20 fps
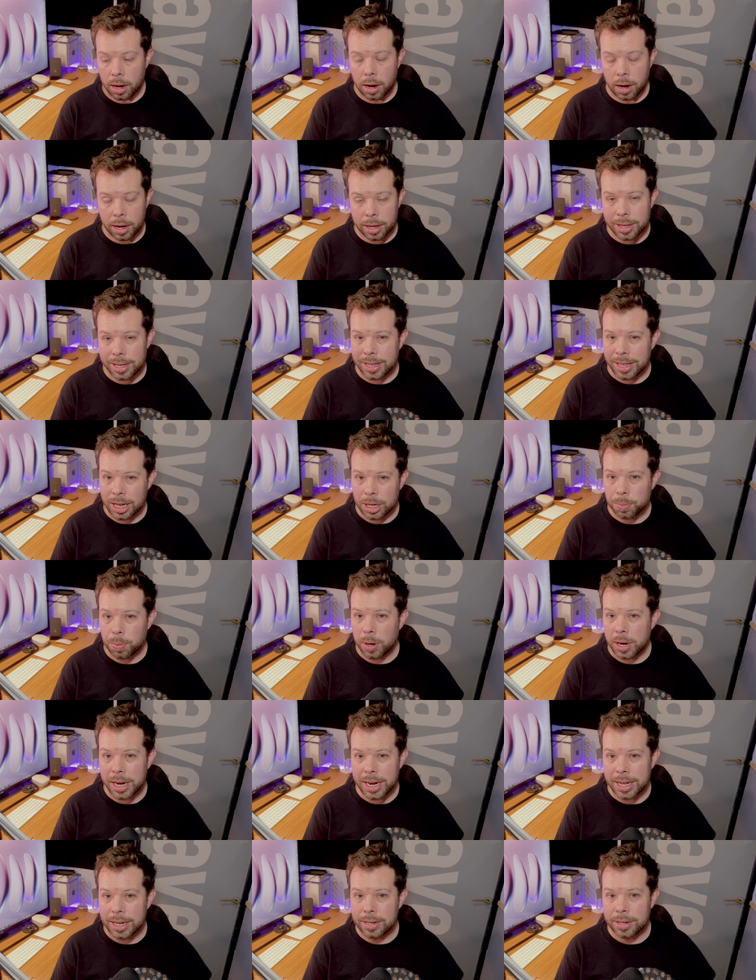I think that's what
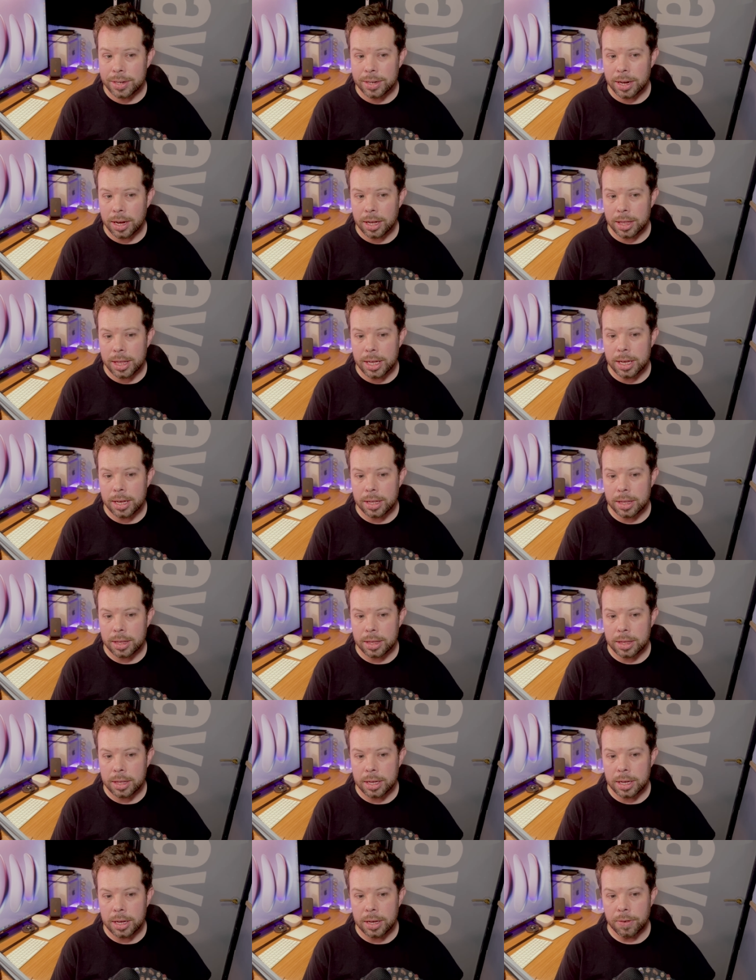it is. I think
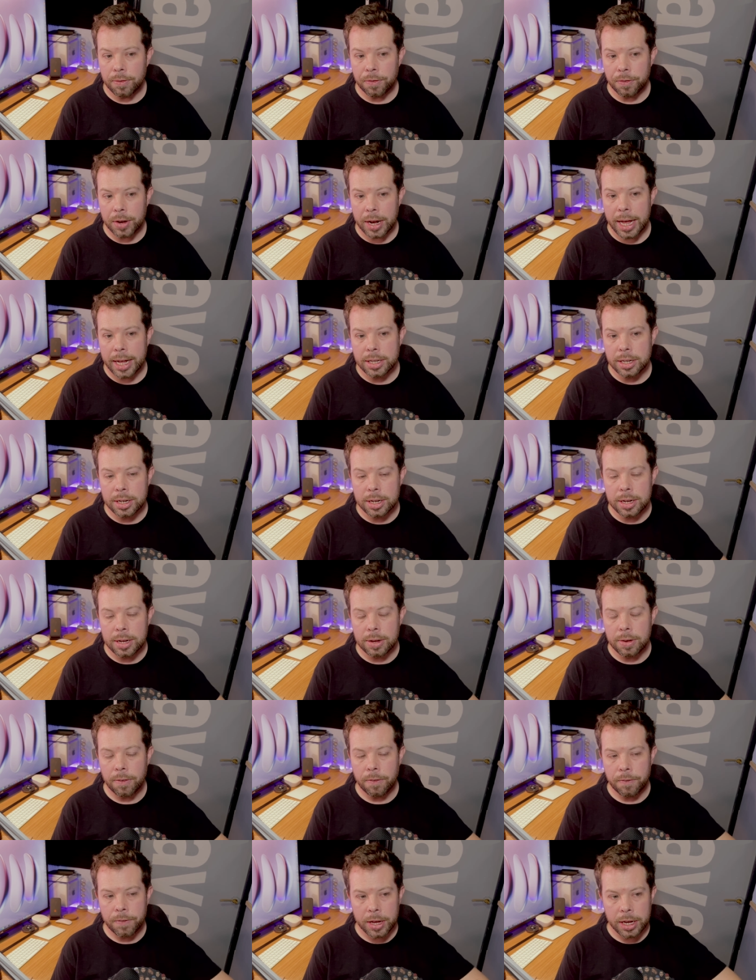the
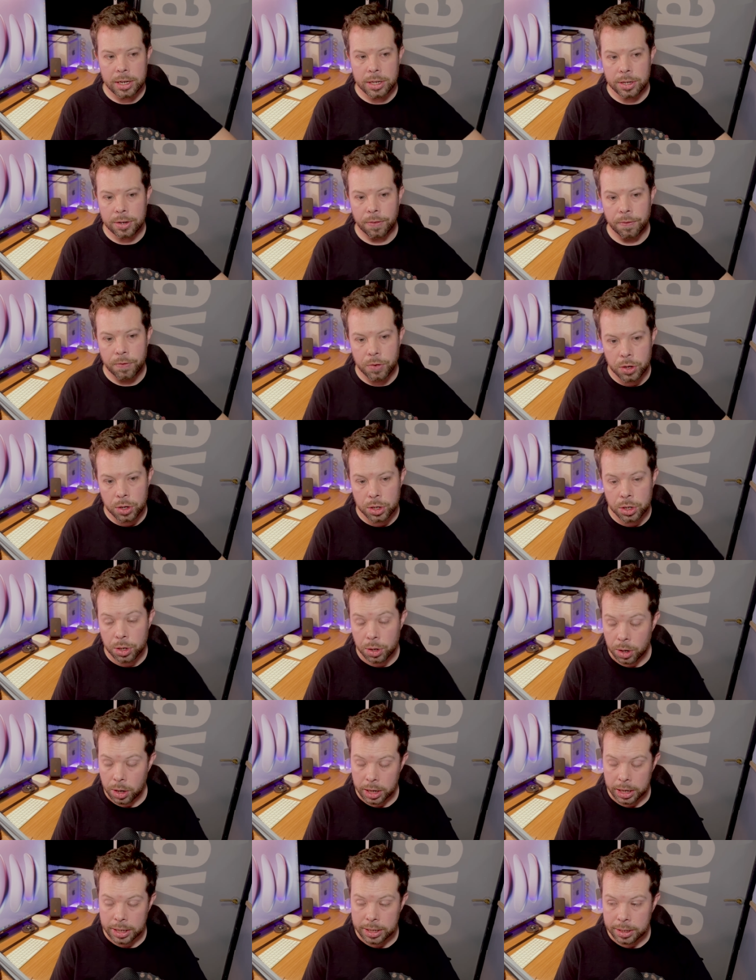flatter-faced version
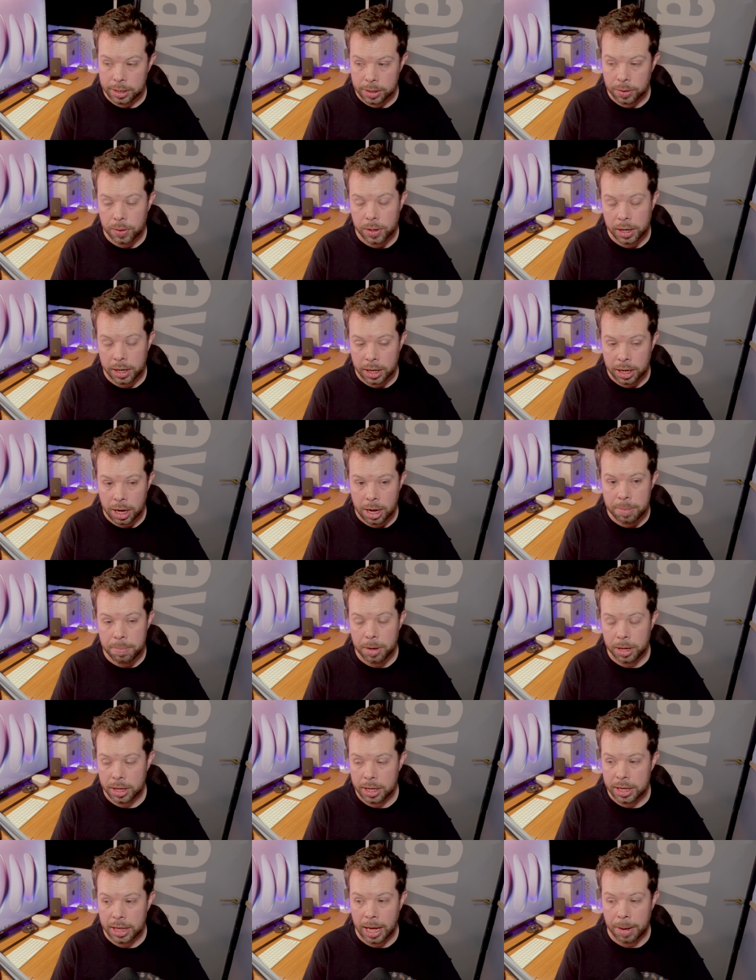is still going to come. I
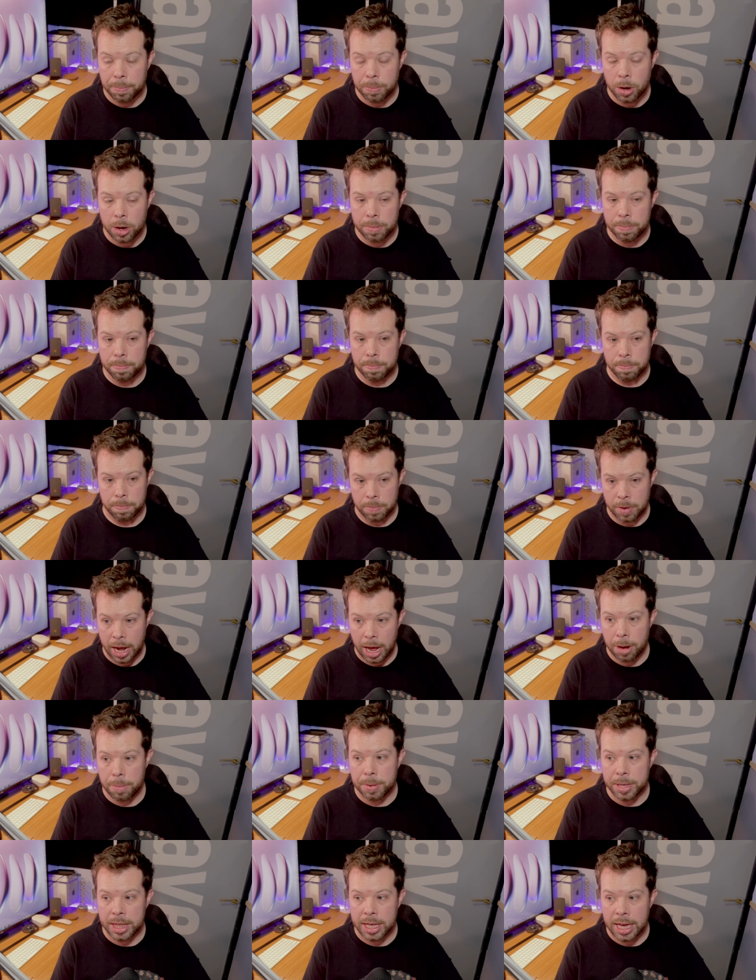think that might now
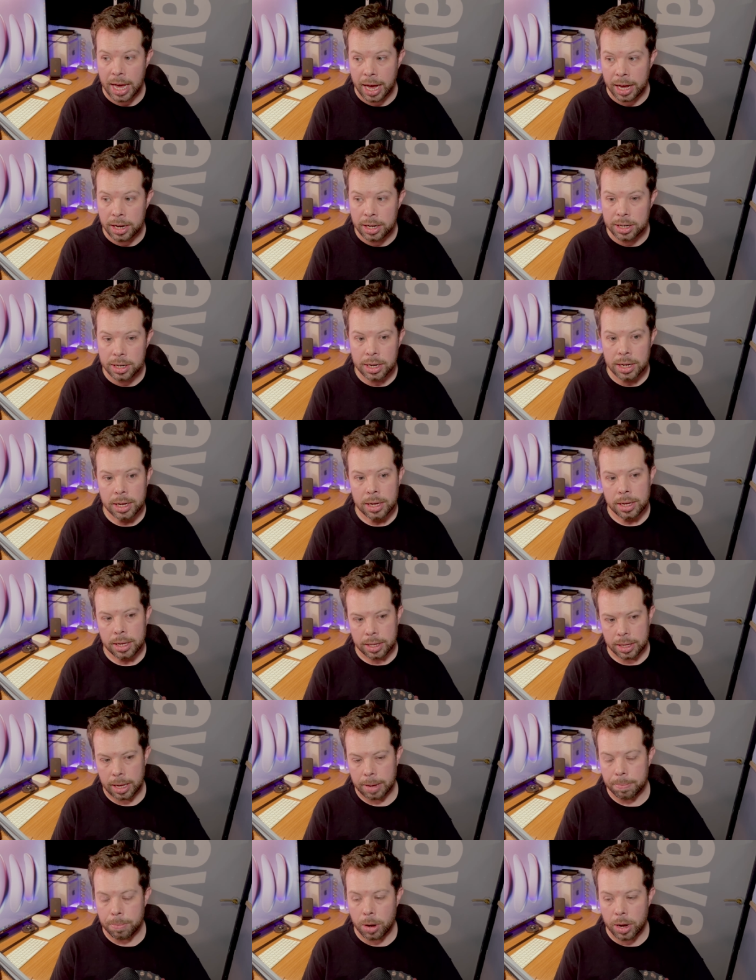be the eight.
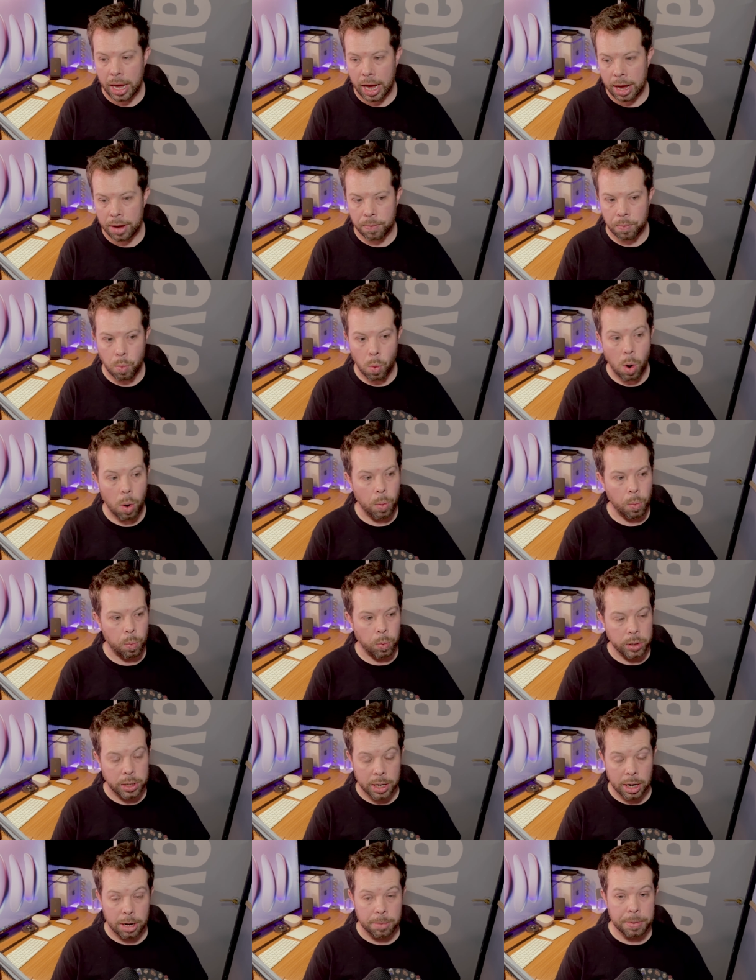That might have what was
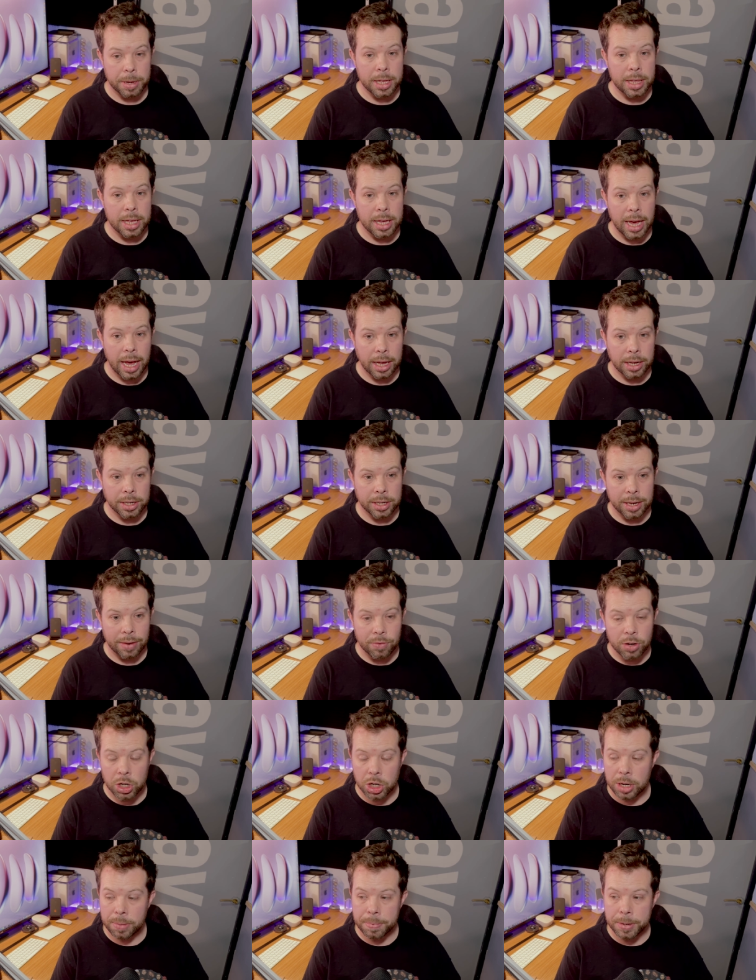going to be the S seven
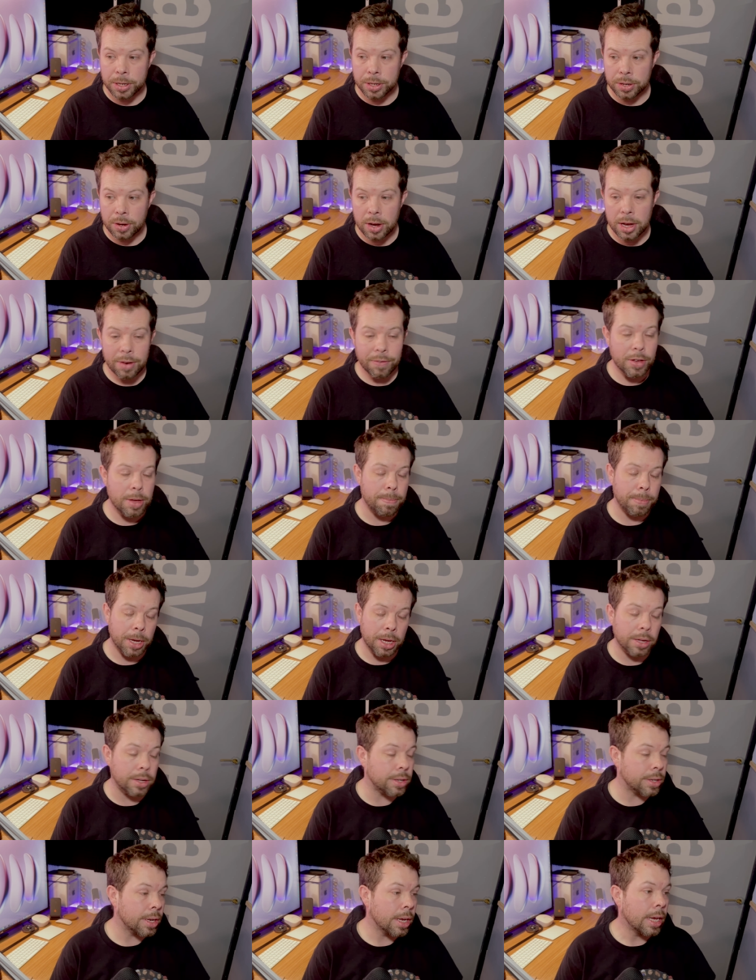chip inside of it,
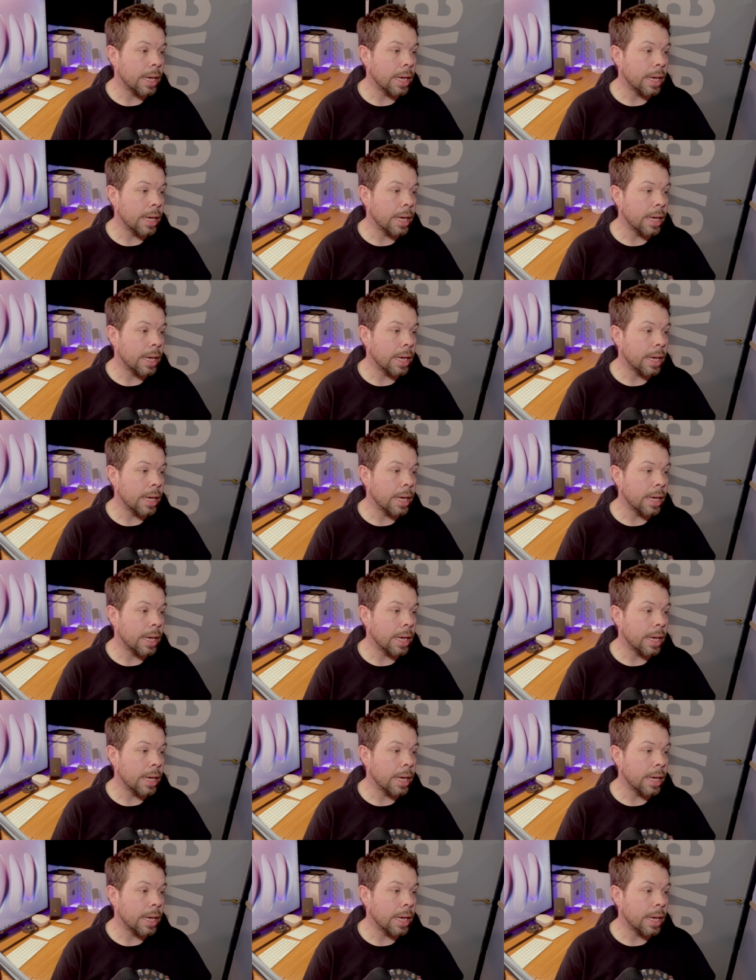because